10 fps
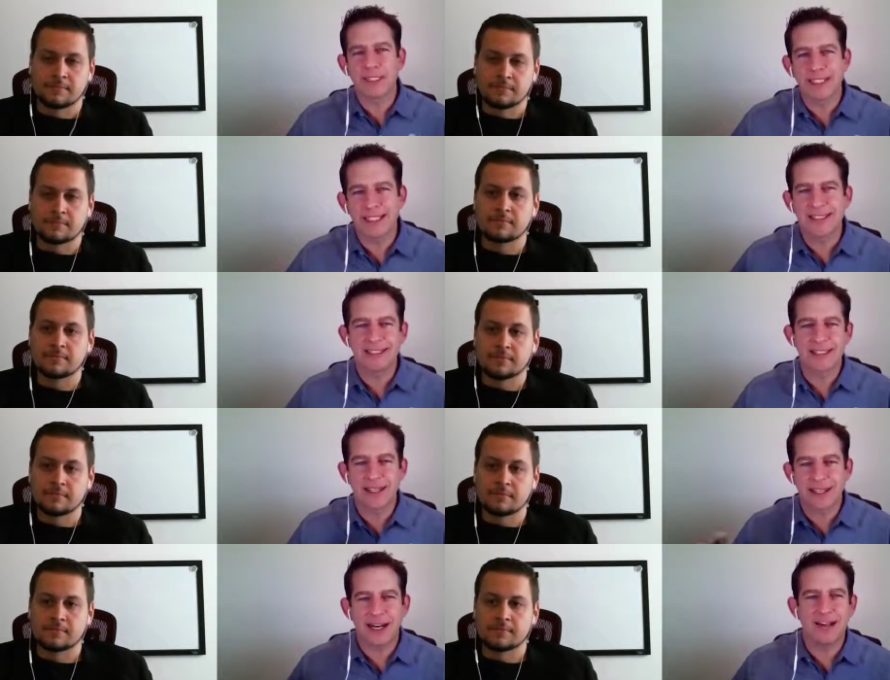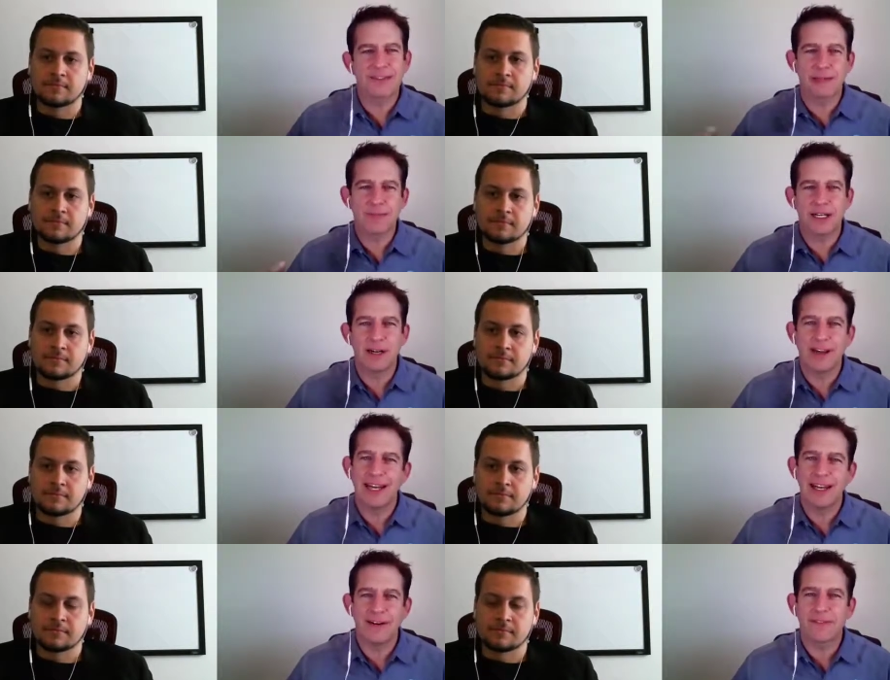Speaker 1: resistance to the concept of
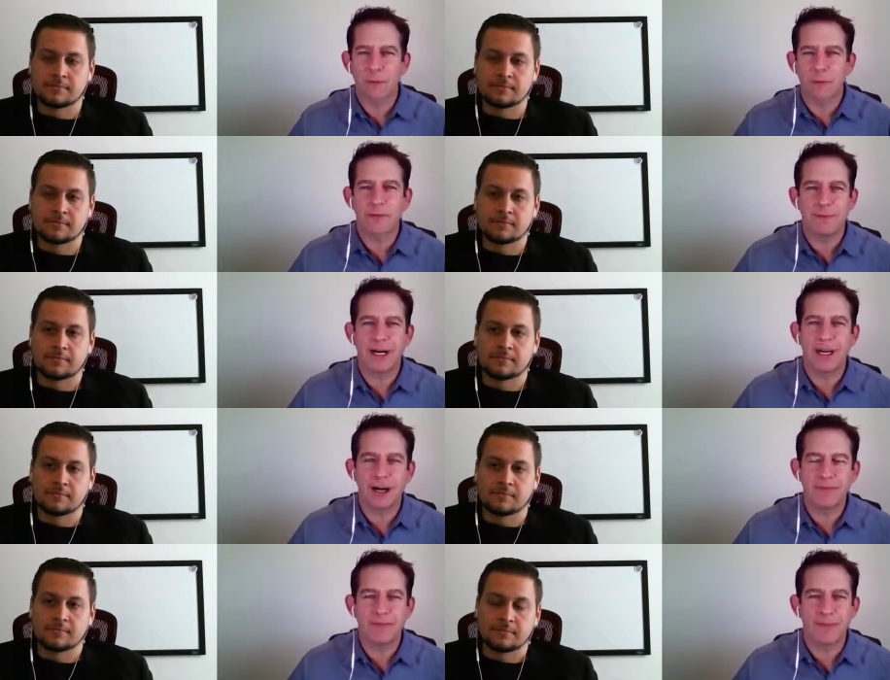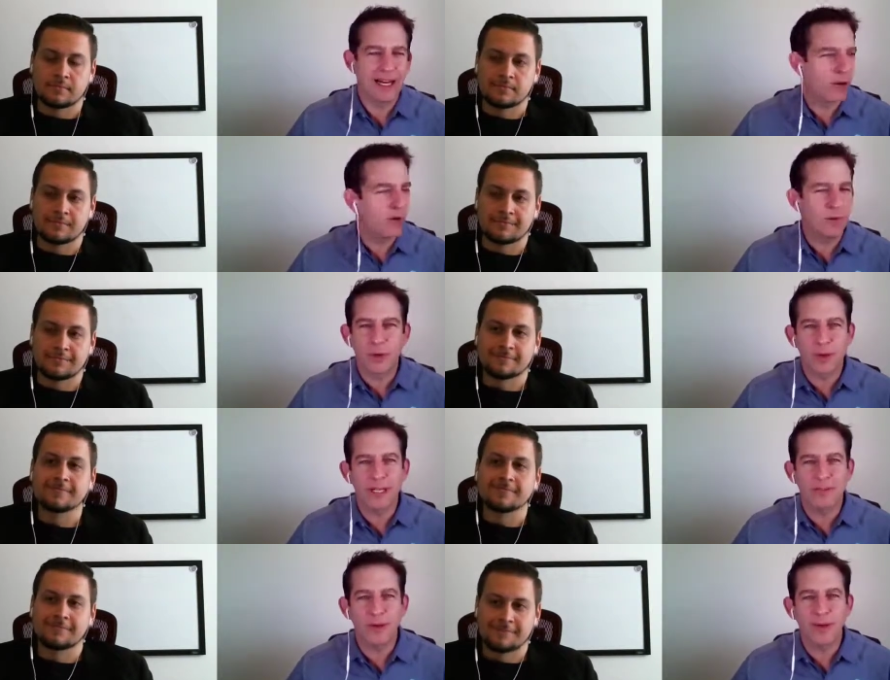hey, I have to work from my off, my home or
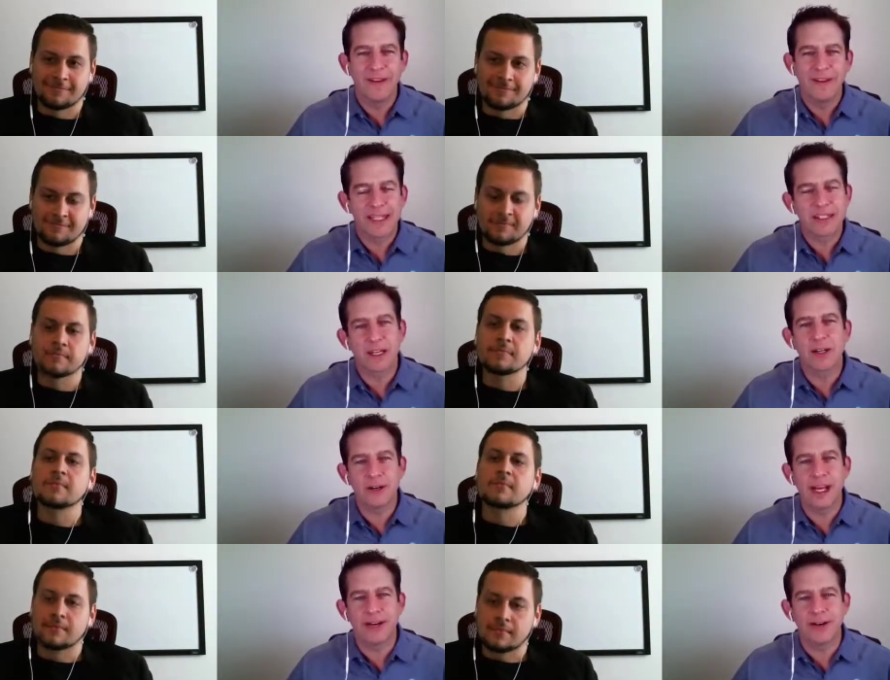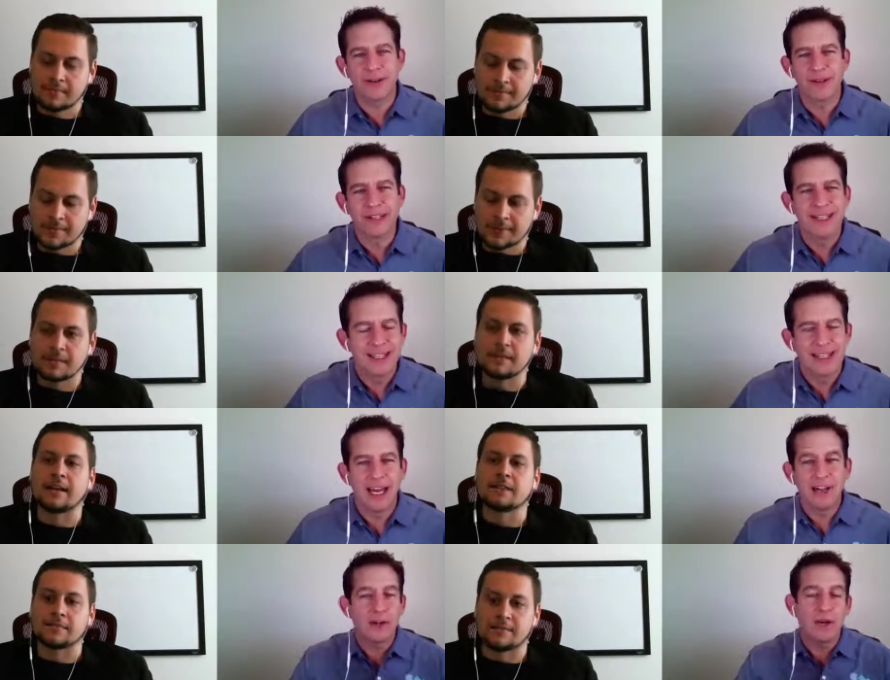whatever is going to go down. Yes.
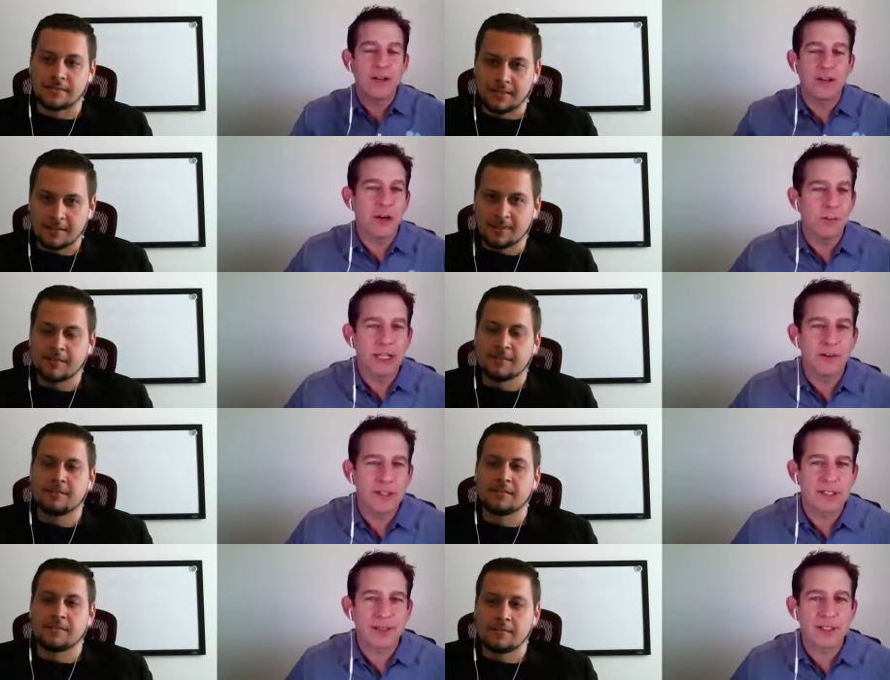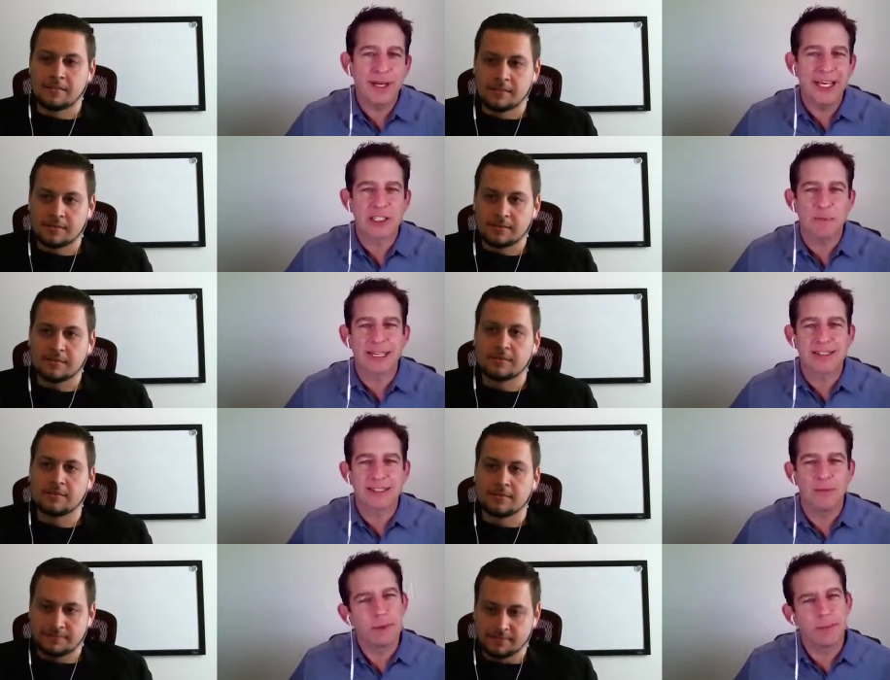And you're and you're opening a physical space because
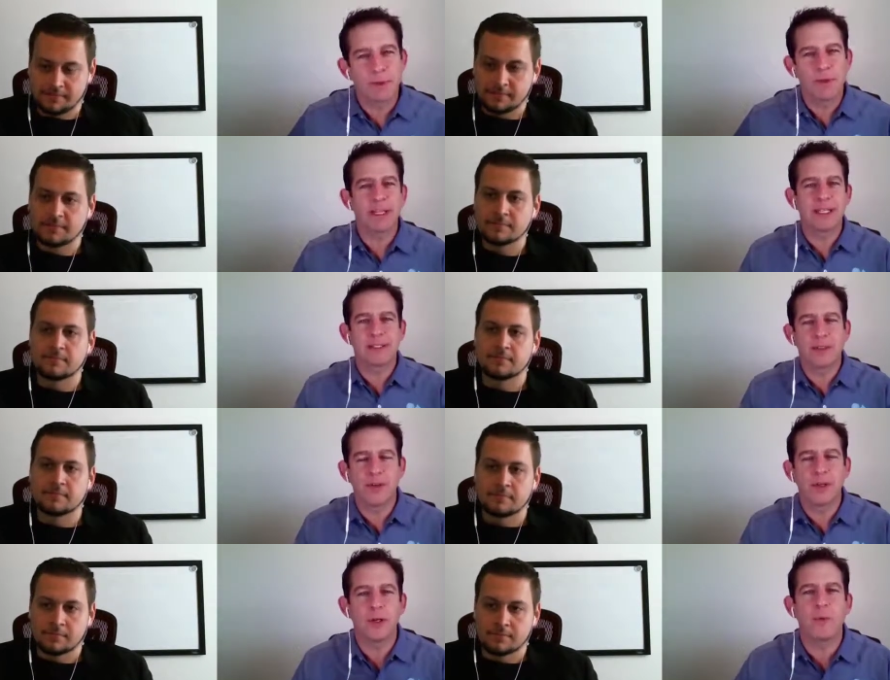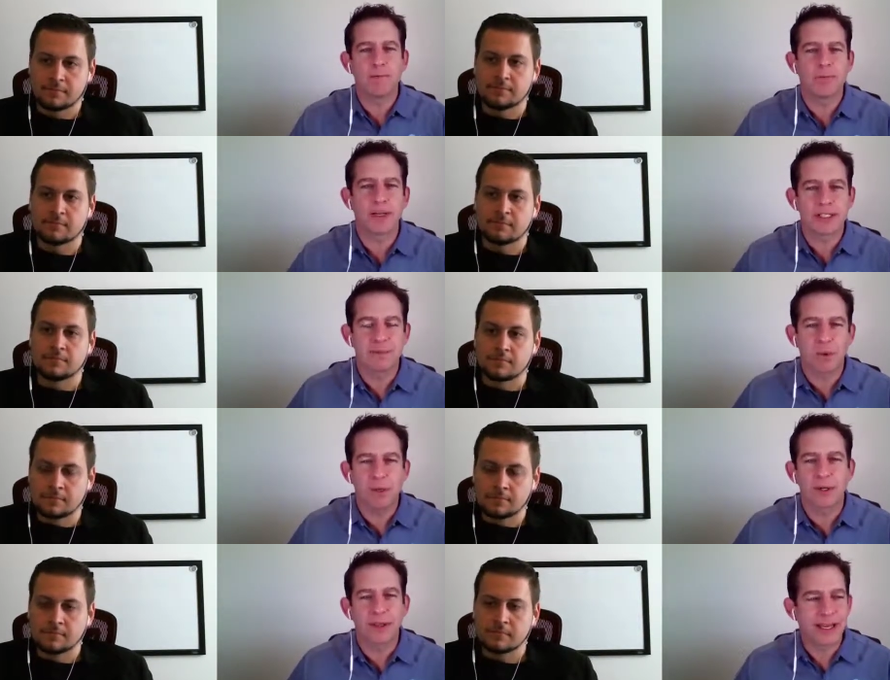some people really still do want bricks and
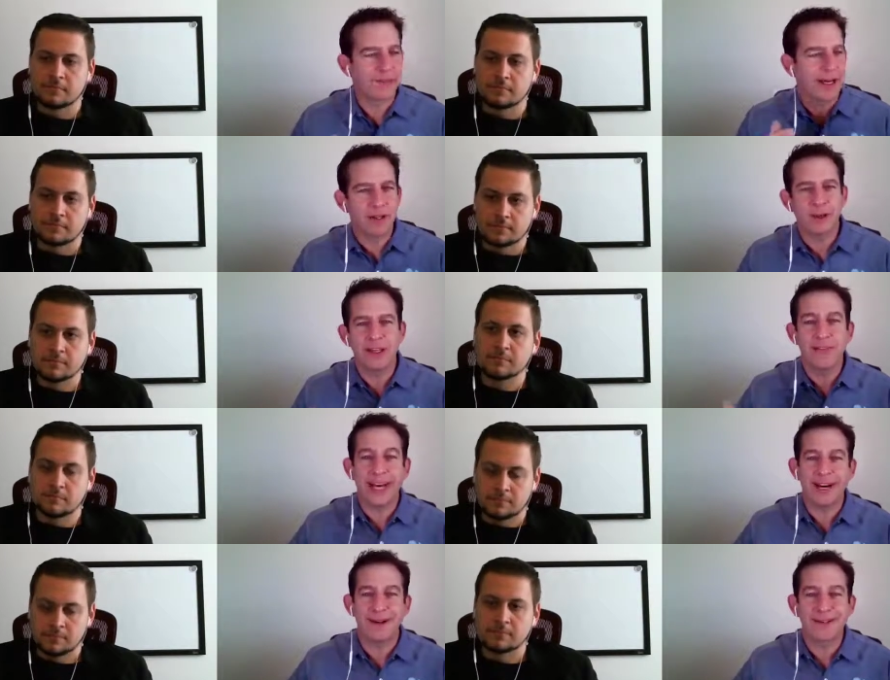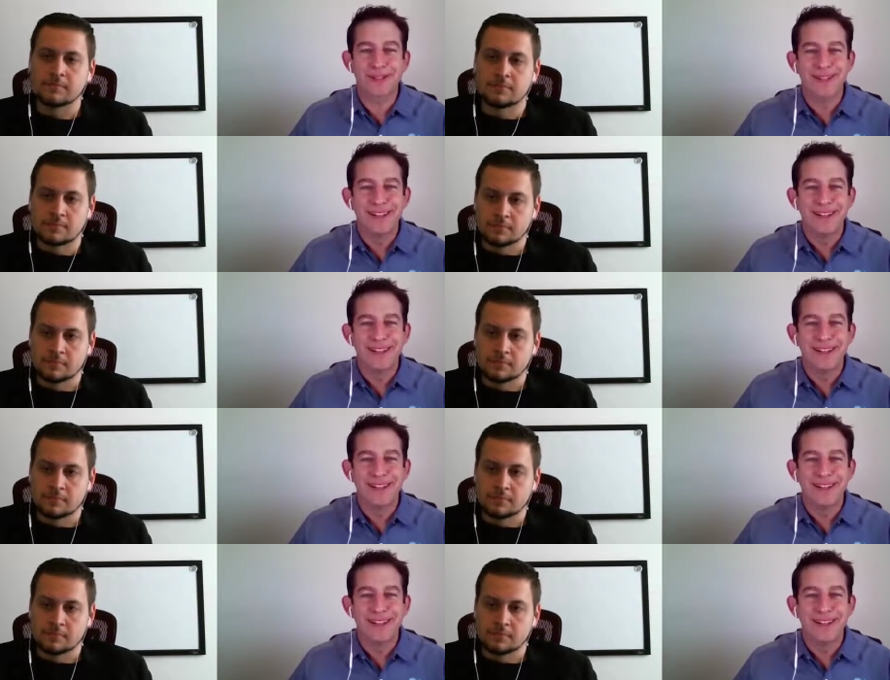mortar. Like if I don't leave the house,